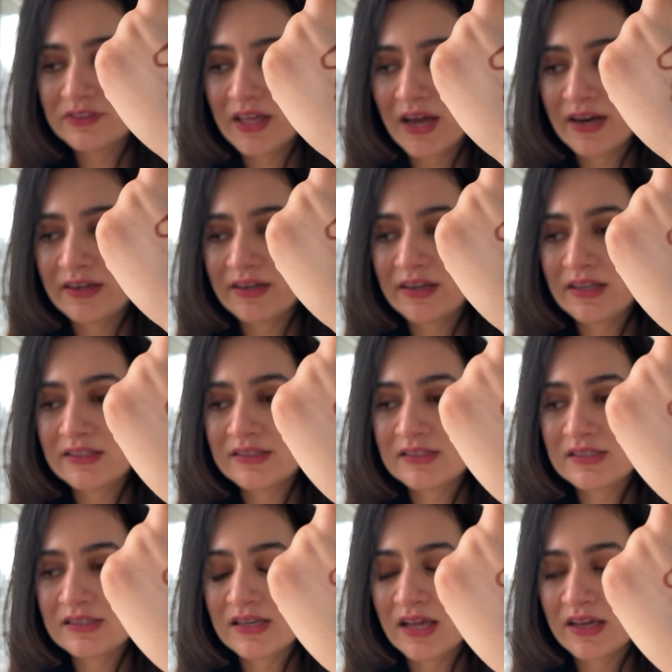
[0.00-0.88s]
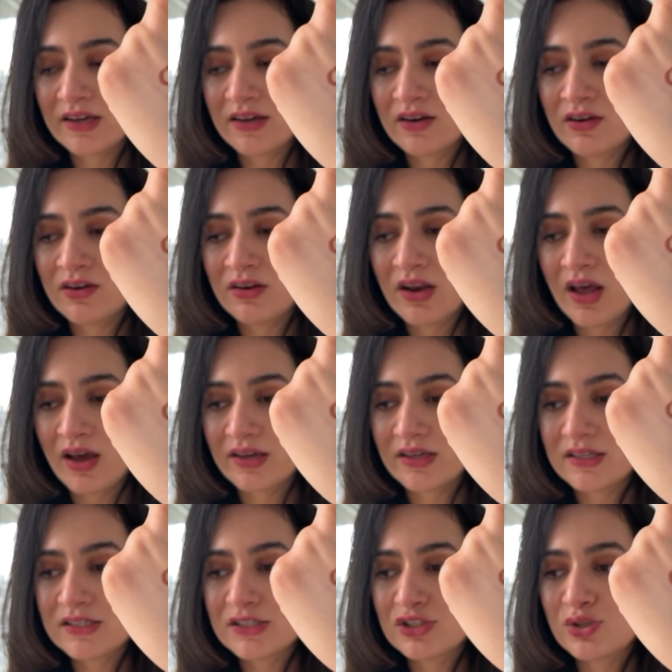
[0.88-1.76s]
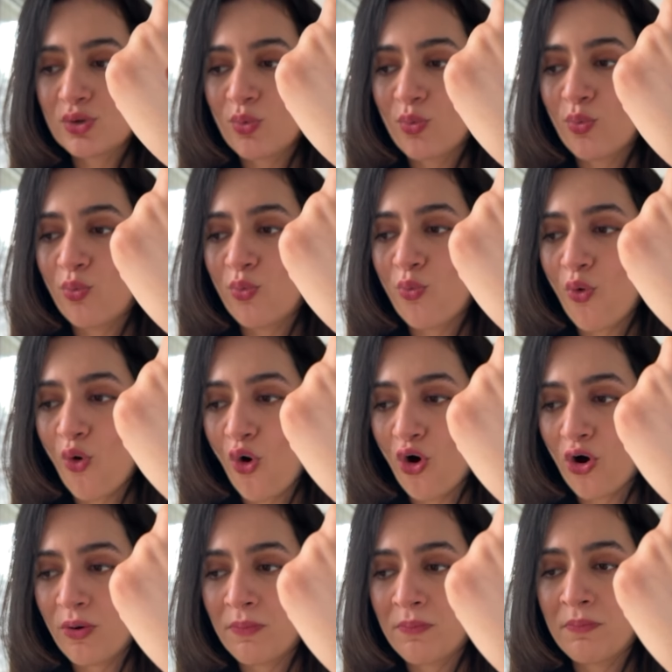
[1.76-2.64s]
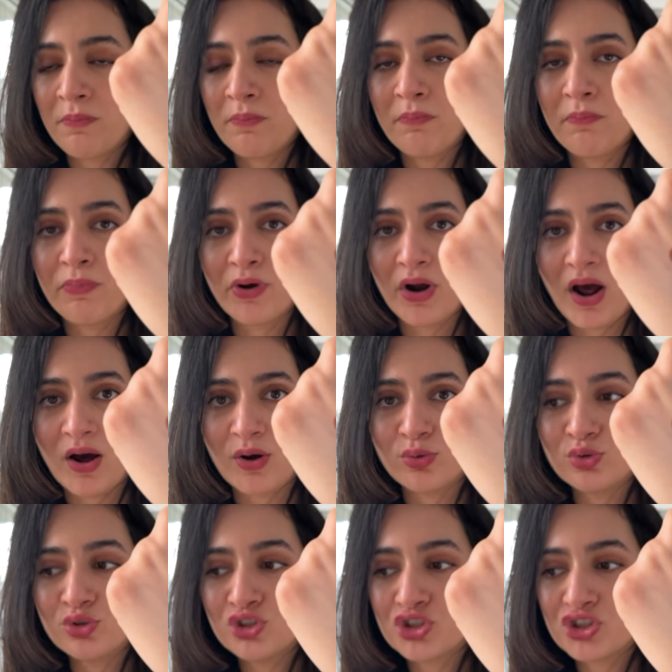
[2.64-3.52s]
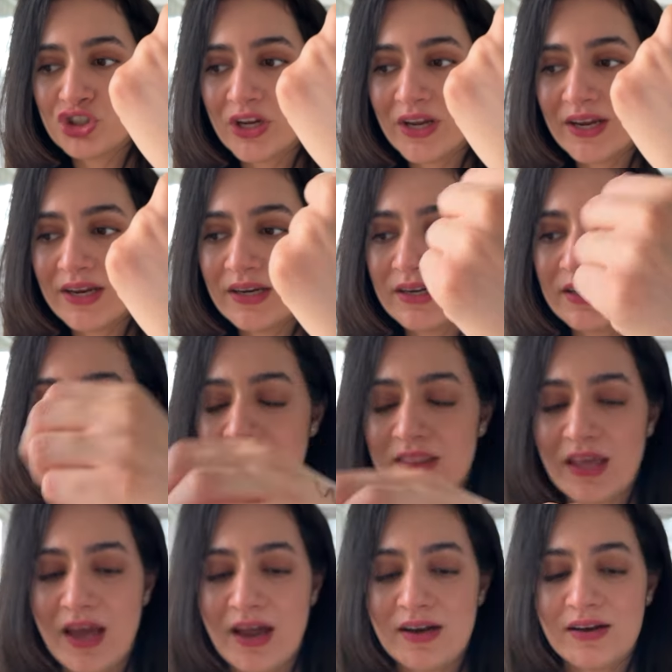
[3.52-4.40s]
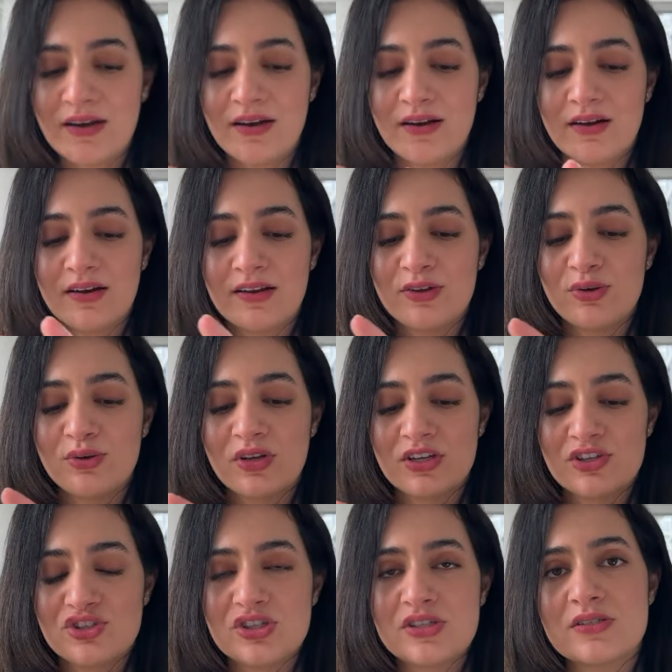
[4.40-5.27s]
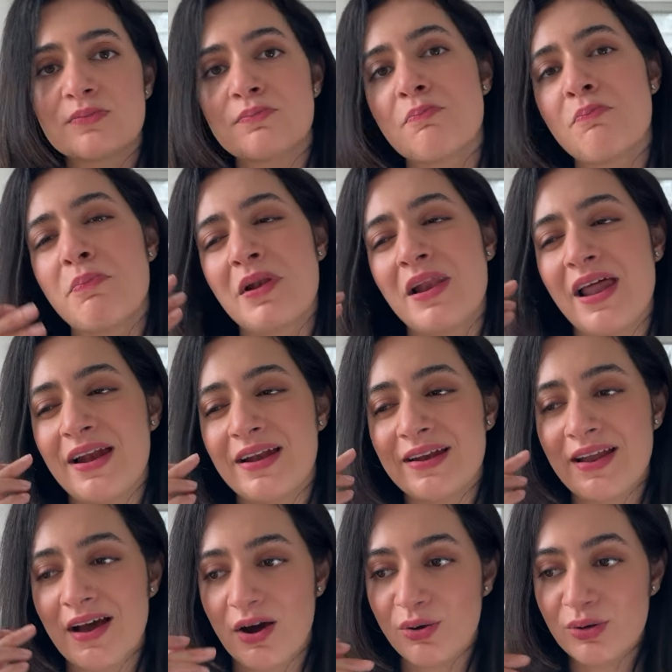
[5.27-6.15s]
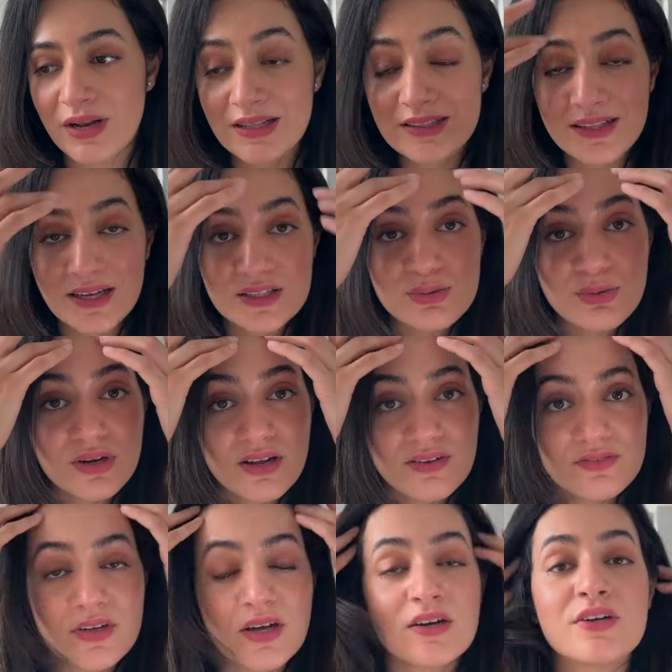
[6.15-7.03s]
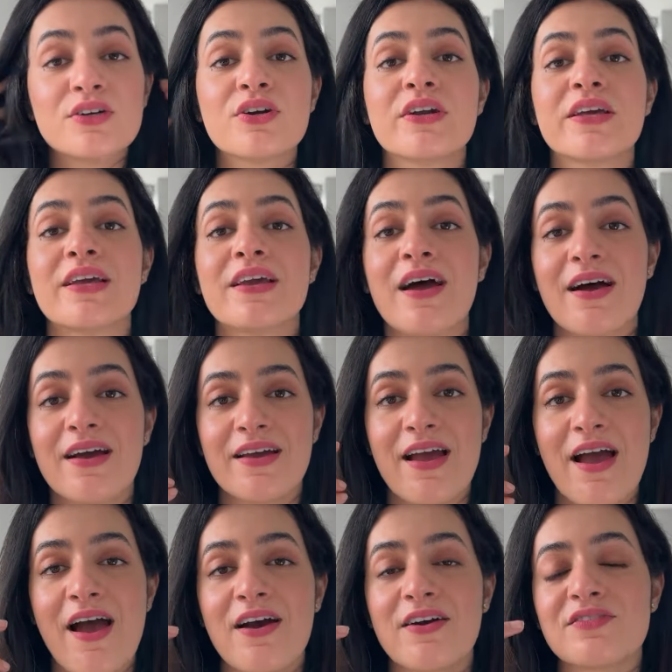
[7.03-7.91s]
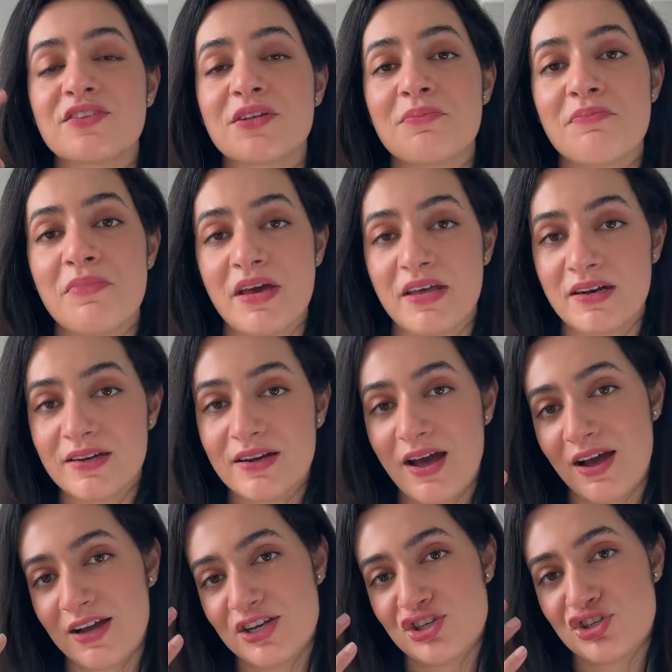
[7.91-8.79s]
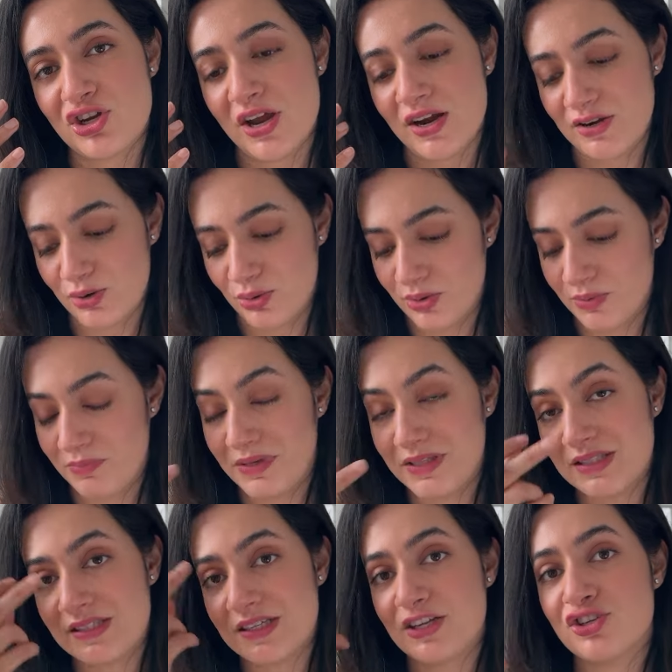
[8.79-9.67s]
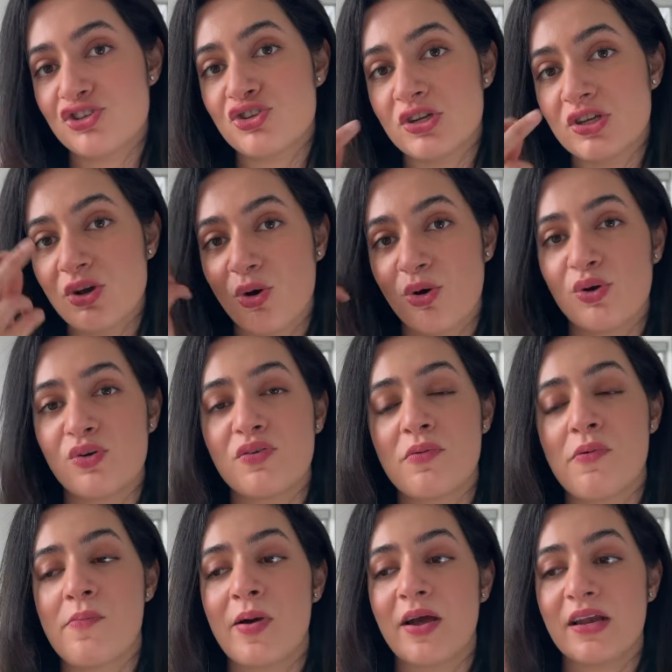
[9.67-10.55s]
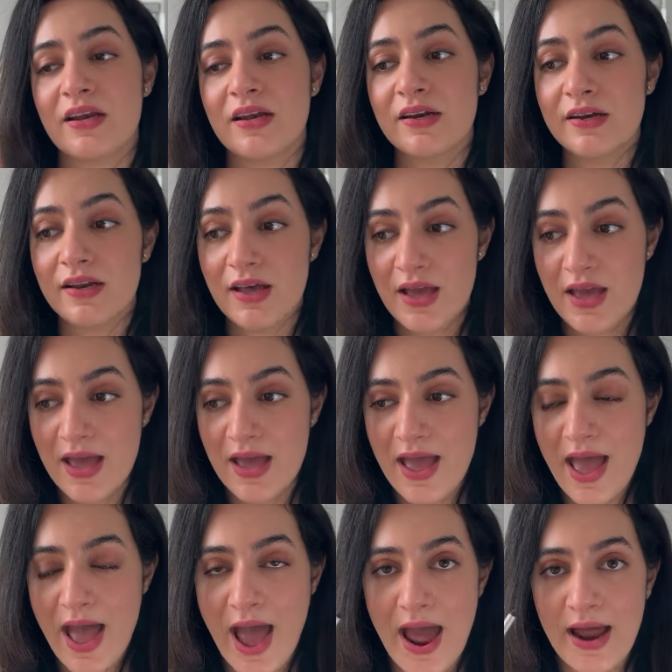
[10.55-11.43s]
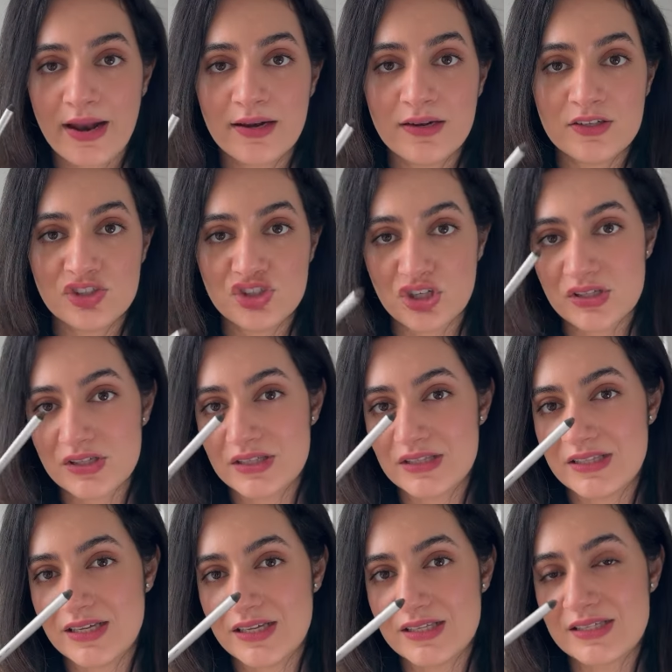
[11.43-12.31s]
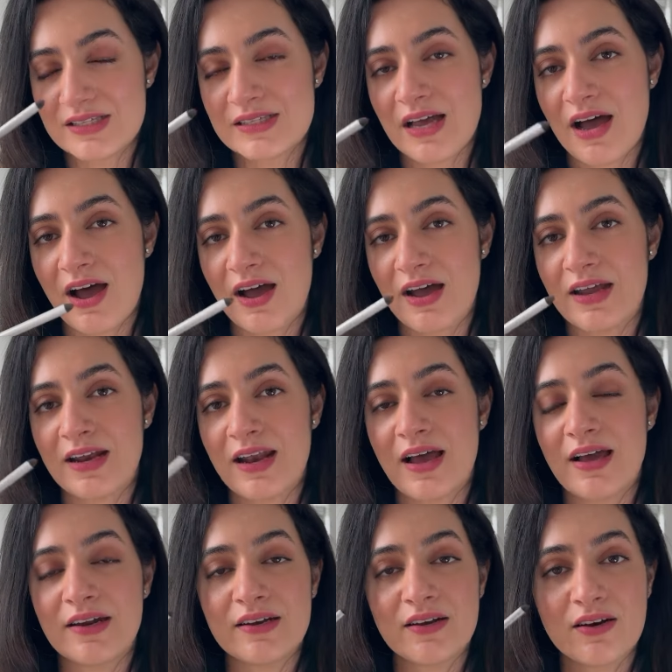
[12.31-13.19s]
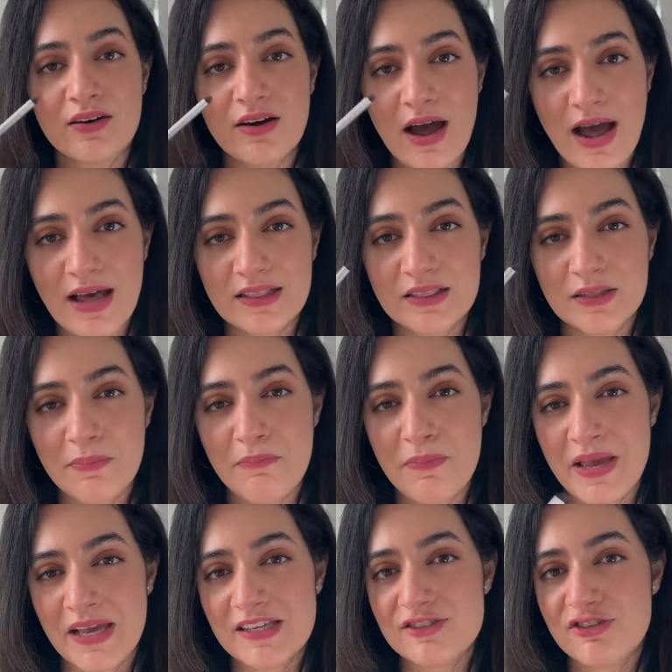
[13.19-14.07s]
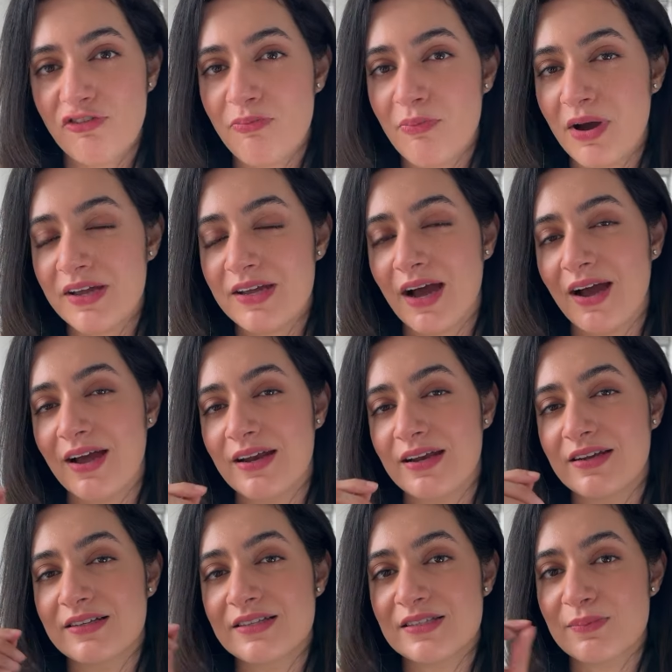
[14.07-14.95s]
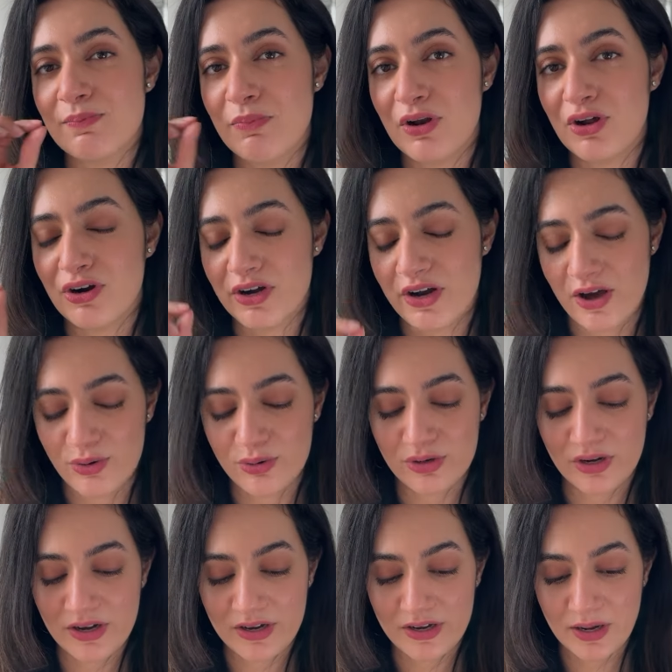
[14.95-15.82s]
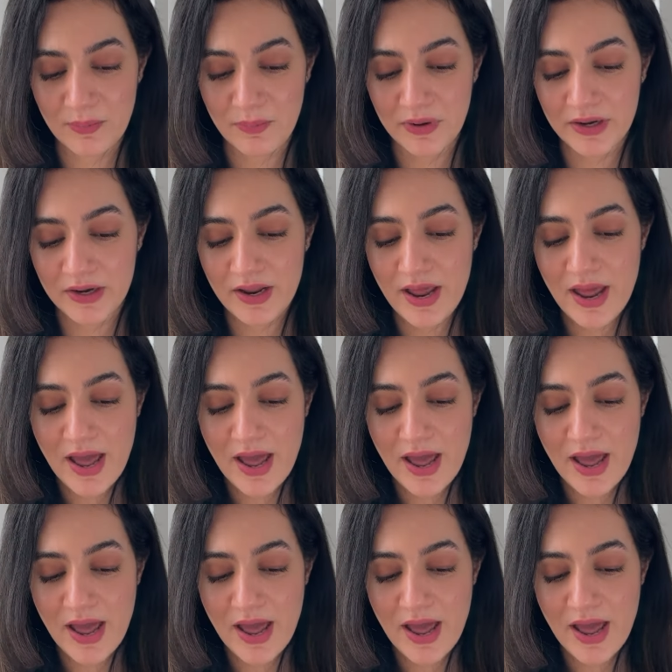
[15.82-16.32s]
that it's like a nice warm brown shade that you can just blend out, and that's what I've done today. I have the Merit eyeshadow in Mid-Century all over my lid and just this eyeliner at the base of my eyelids blurred out a little bit.